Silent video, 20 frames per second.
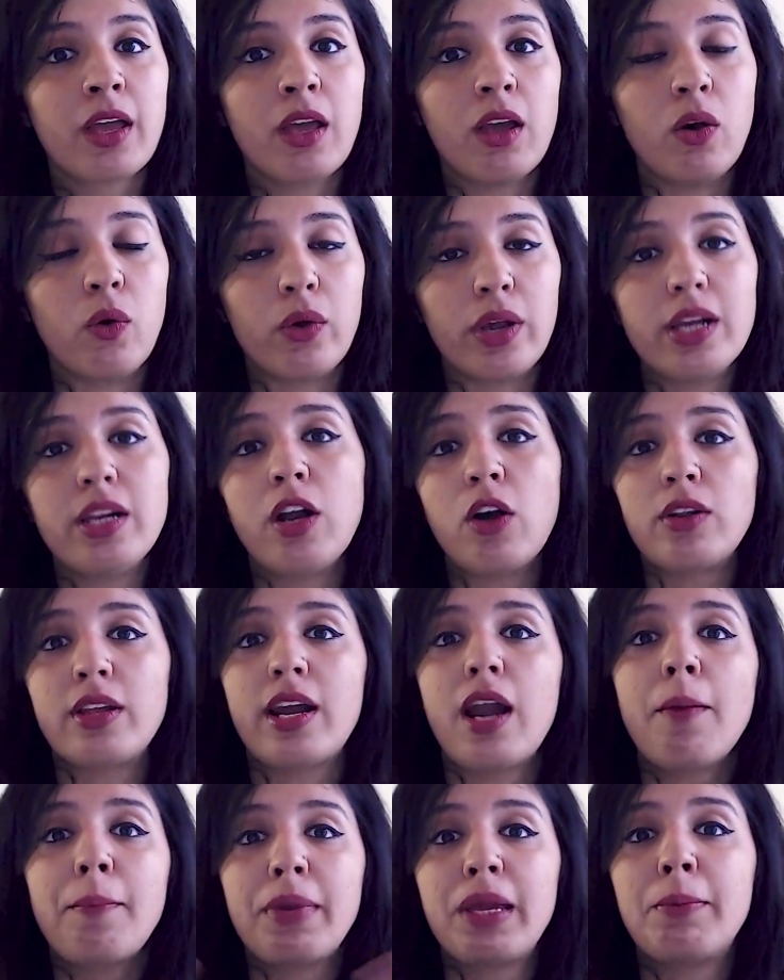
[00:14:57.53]
Okay, now
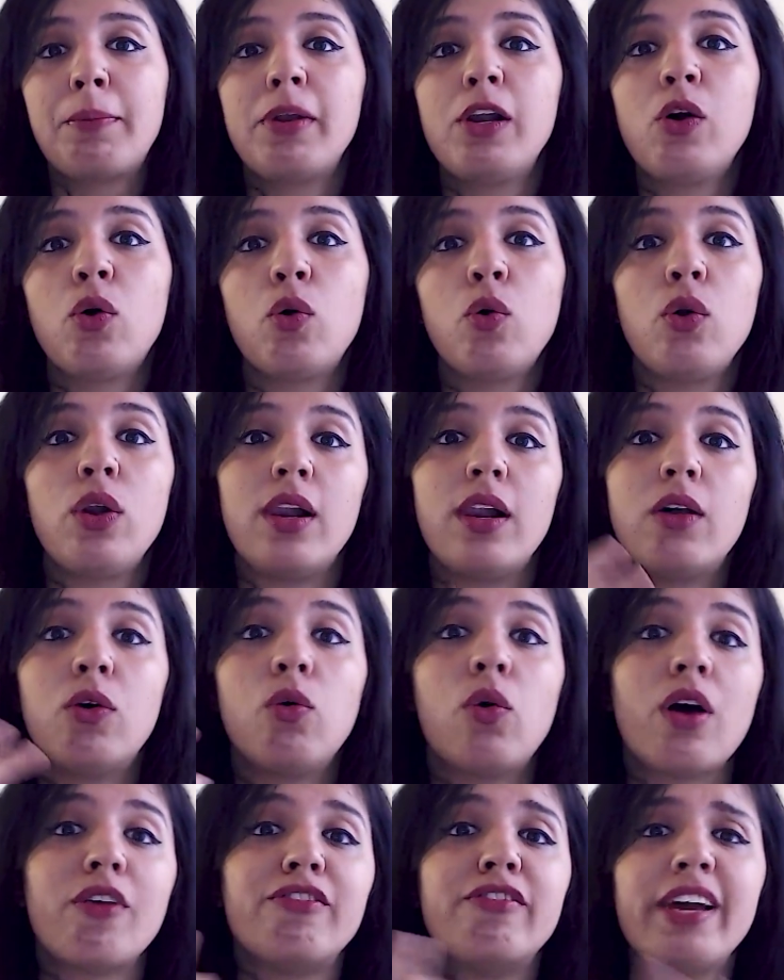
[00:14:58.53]
there are people
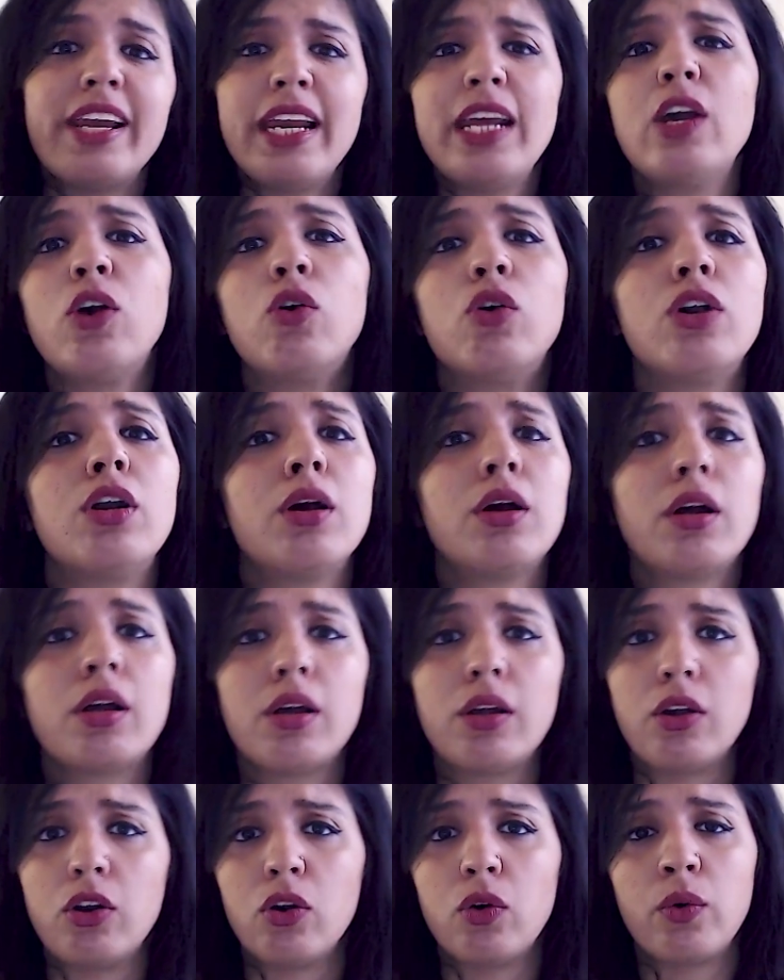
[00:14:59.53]
who are very good,
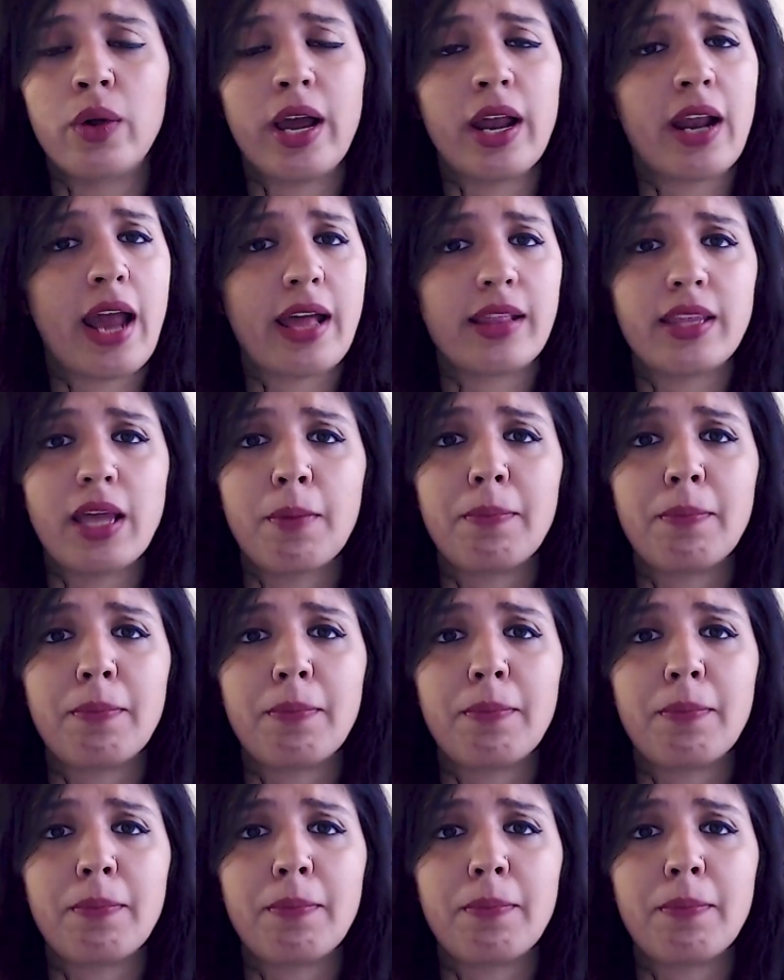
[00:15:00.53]
at their